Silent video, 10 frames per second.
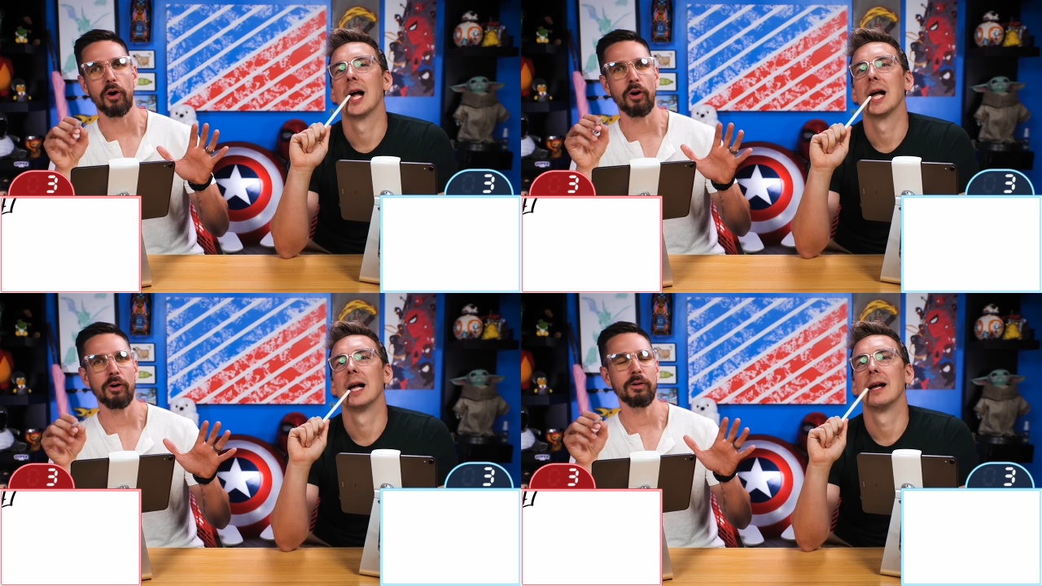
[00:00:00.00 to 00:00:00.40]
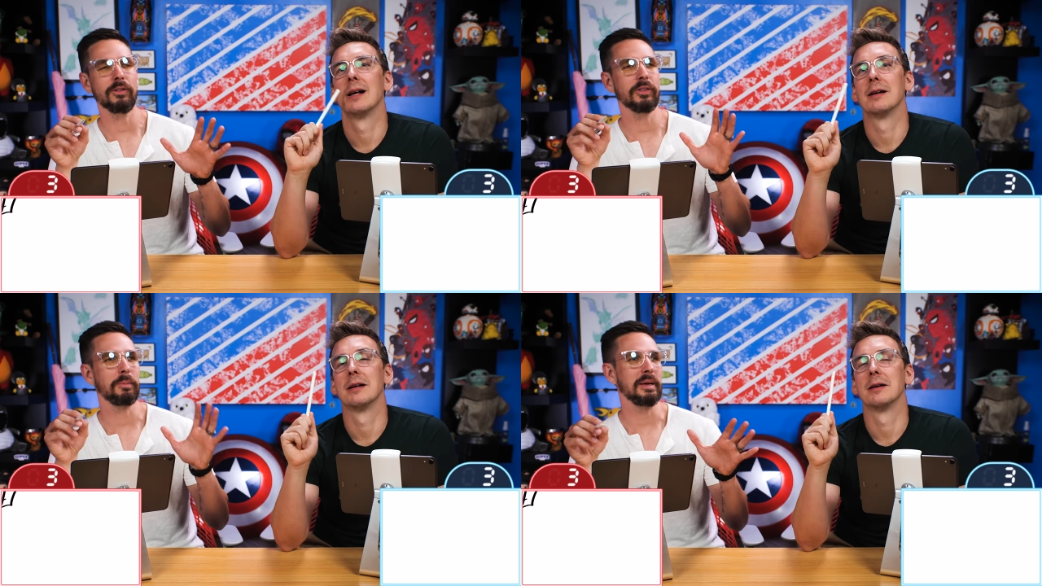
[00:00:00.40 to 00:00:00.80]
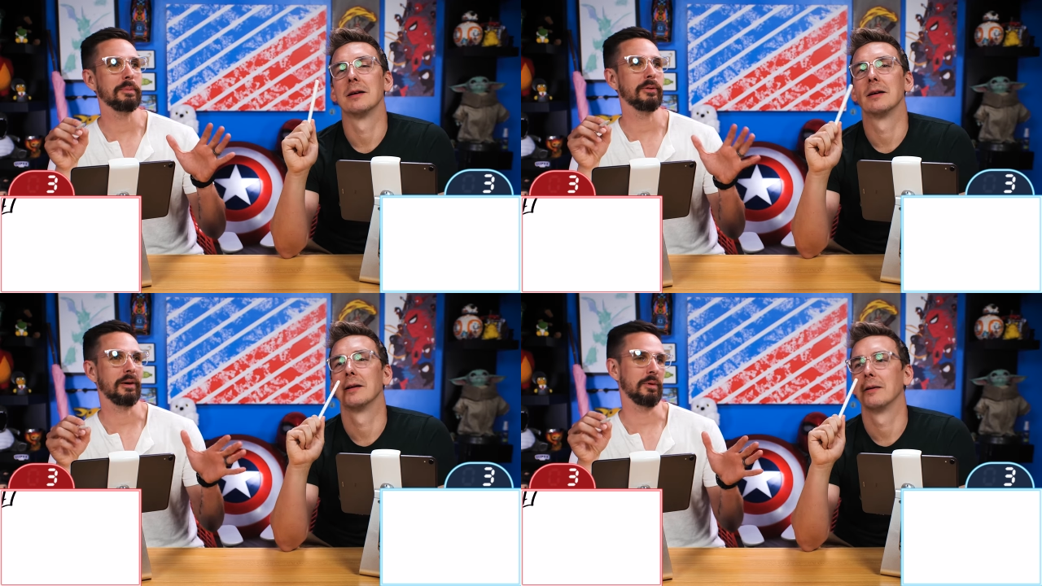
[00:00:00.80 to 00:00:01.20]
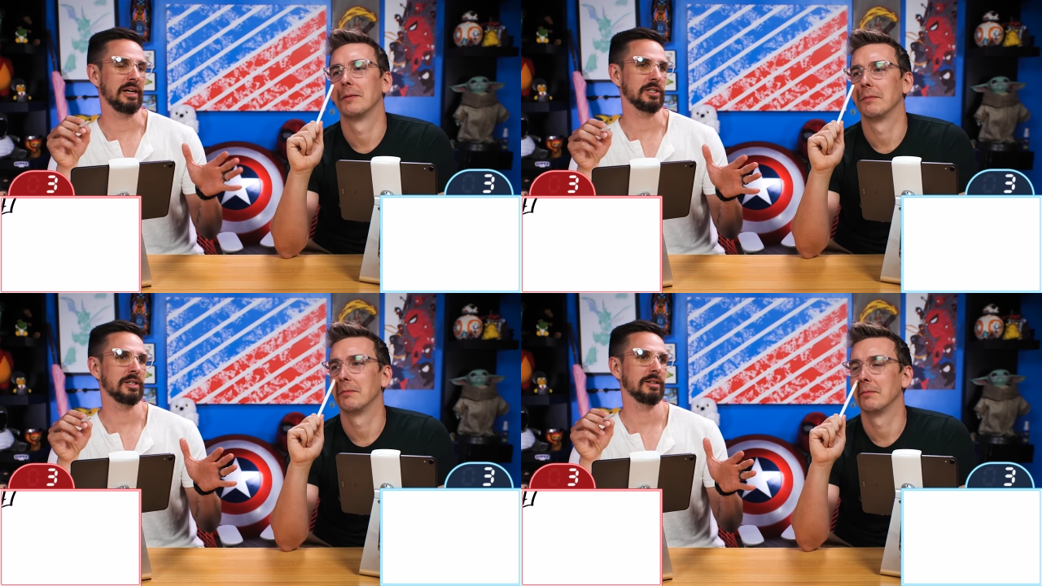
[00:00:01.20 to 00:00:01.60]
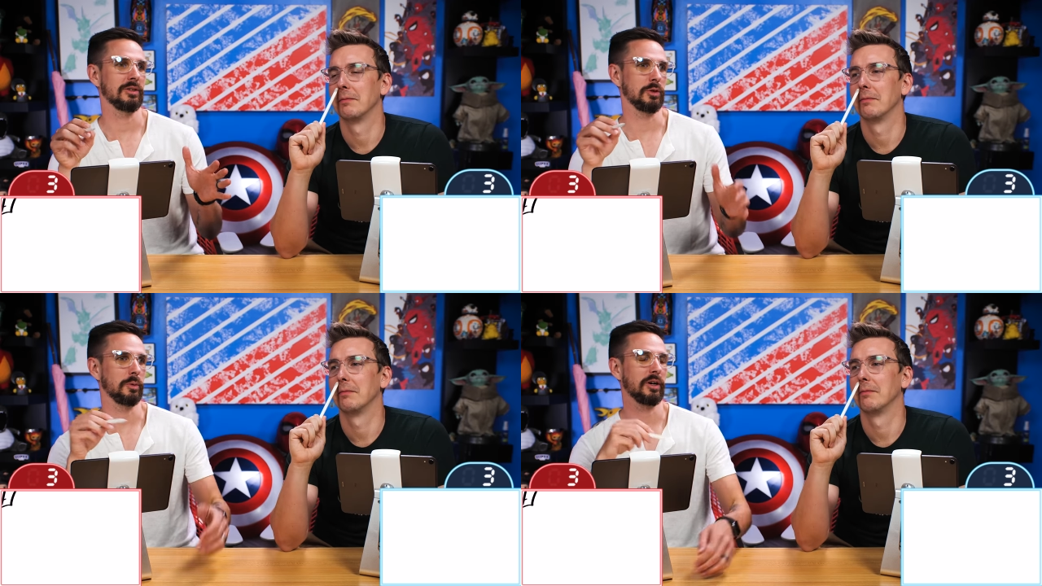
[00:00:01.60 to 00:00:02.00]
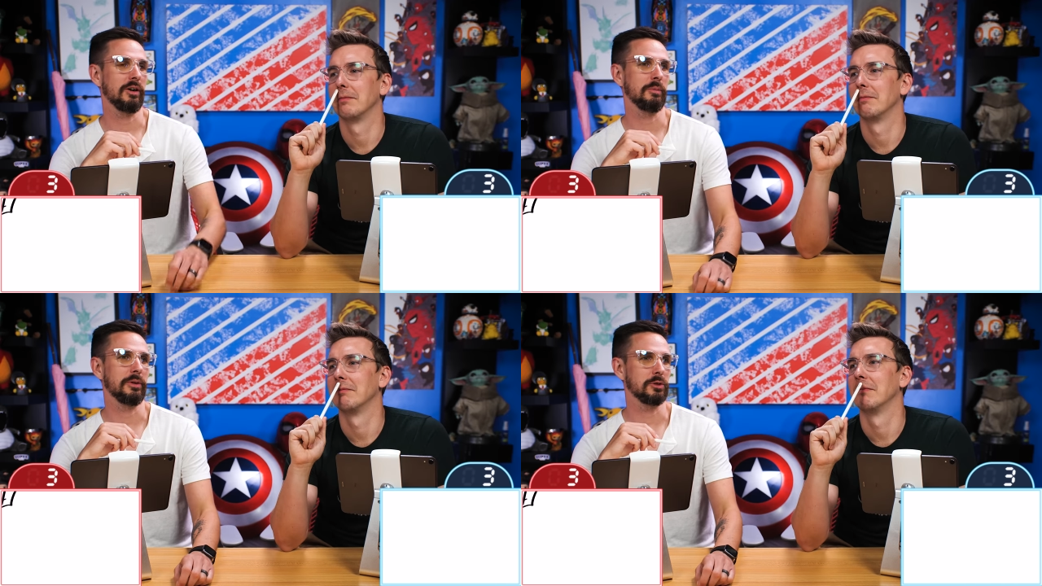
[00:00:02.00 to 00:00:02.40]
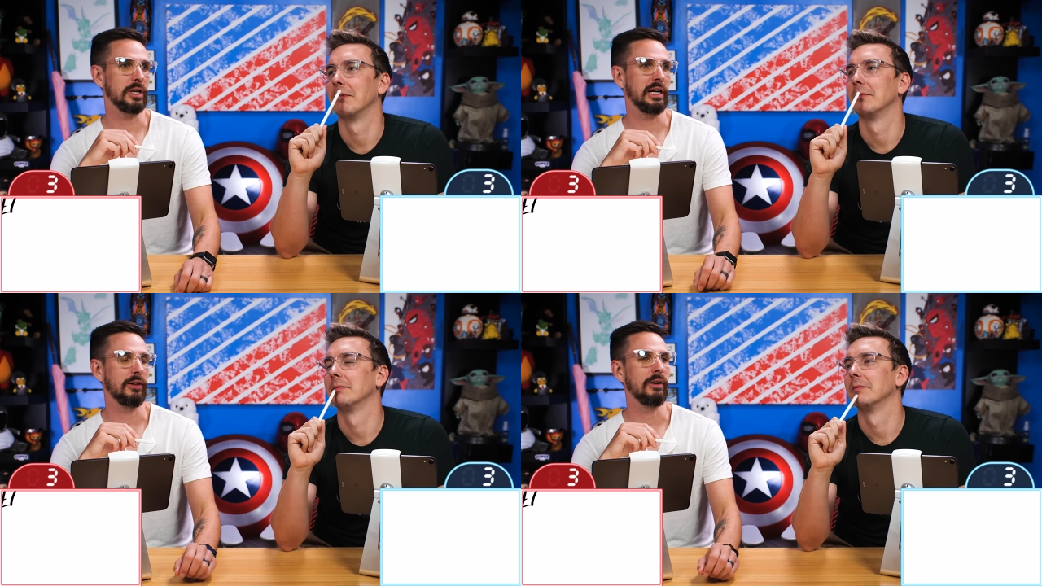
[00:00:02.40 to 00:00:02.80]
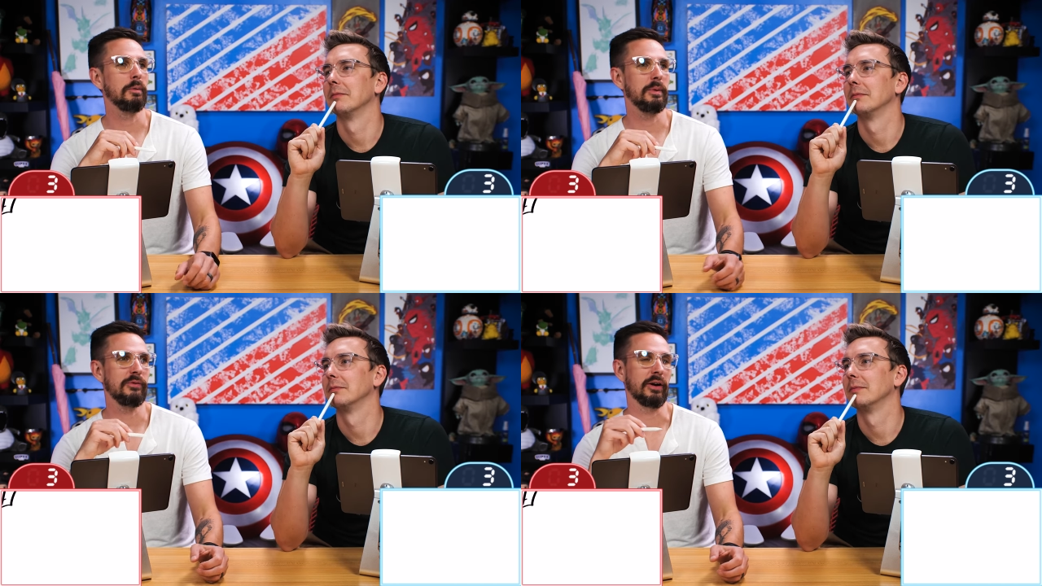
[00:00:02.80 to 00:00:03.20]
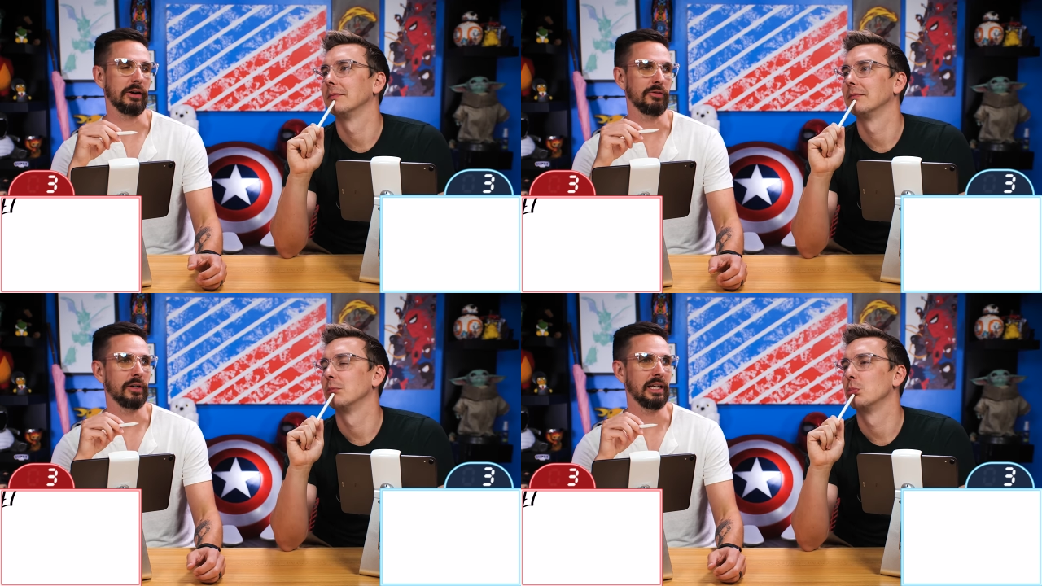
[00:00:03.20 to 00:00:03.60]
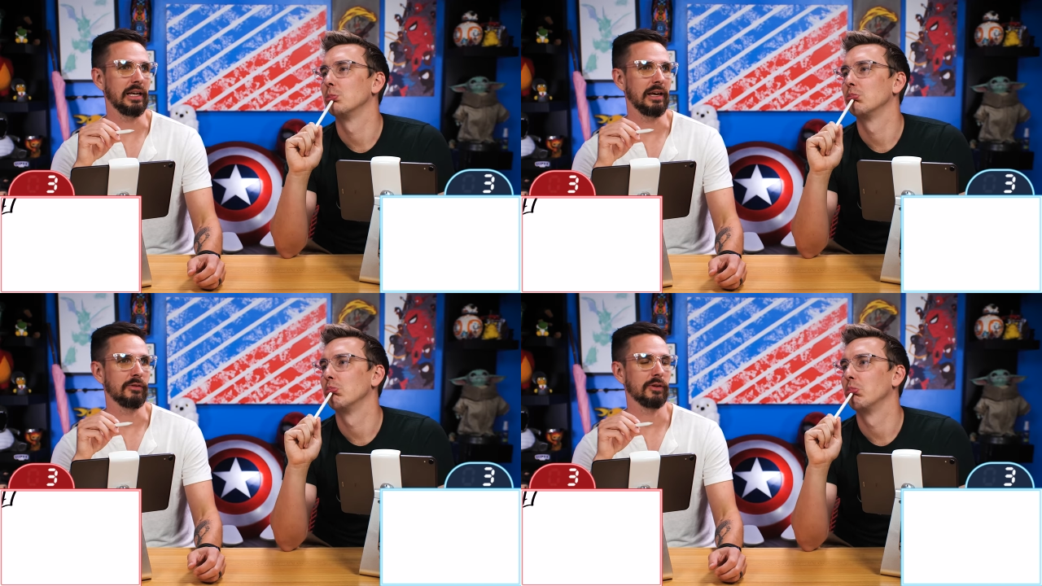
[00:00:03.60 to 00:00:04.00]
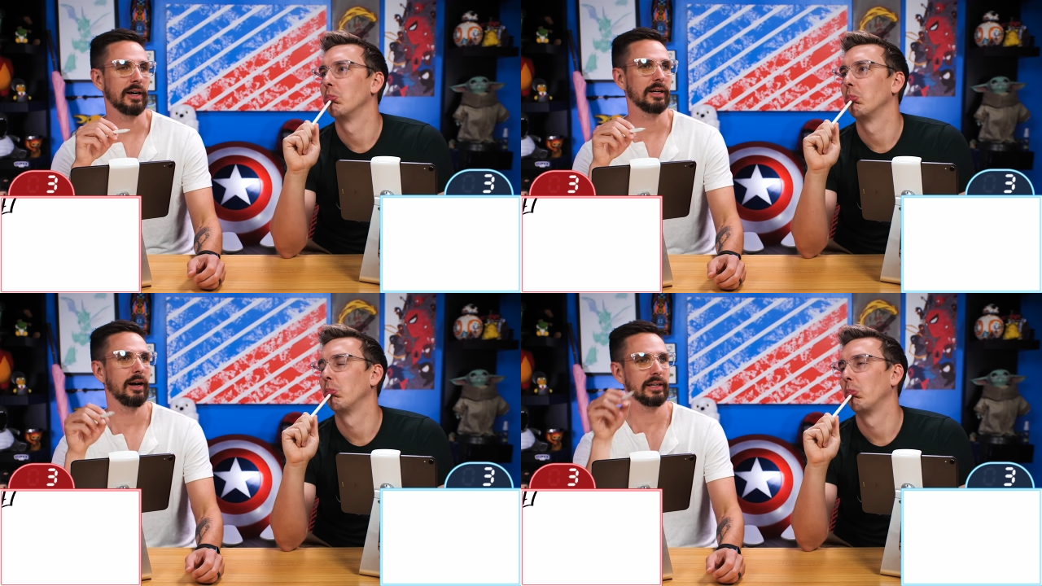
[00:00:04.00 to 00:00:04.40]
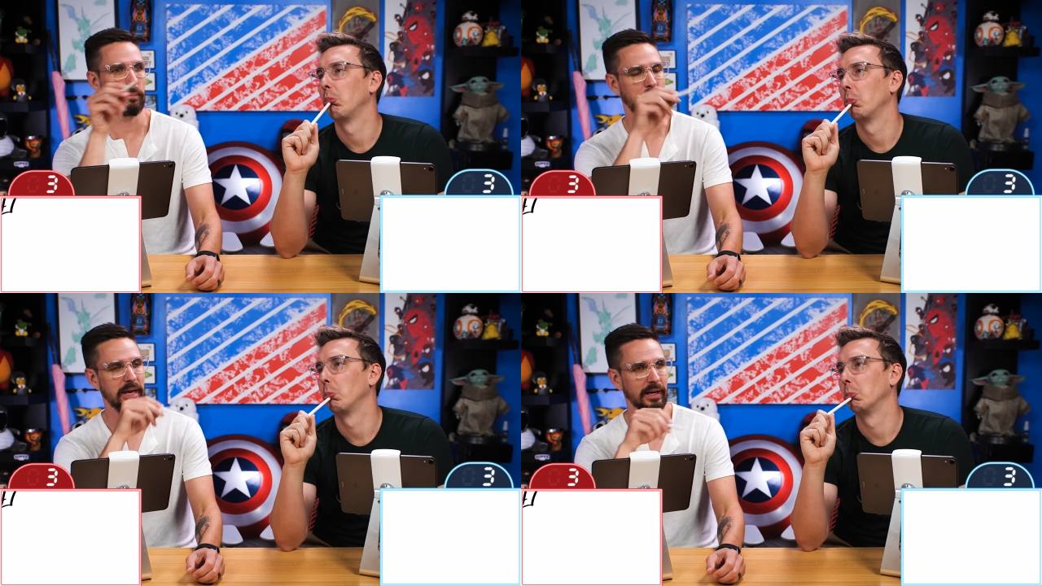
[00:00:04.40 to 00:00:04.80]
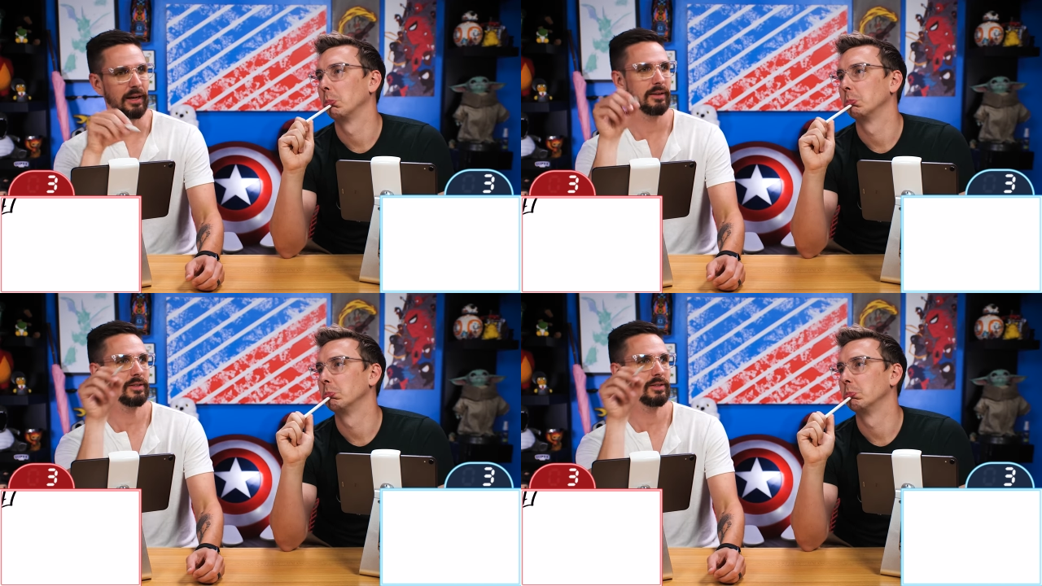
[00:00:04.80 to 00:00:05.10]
Speaker 1: all the people that watched the Super Carlin Brothers channel, it would be very funny if a, like a big